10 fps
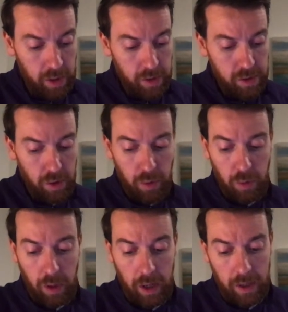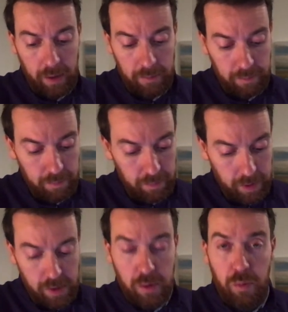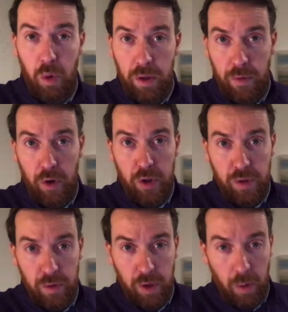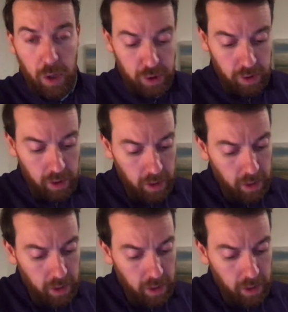So this is one of the versions for the question.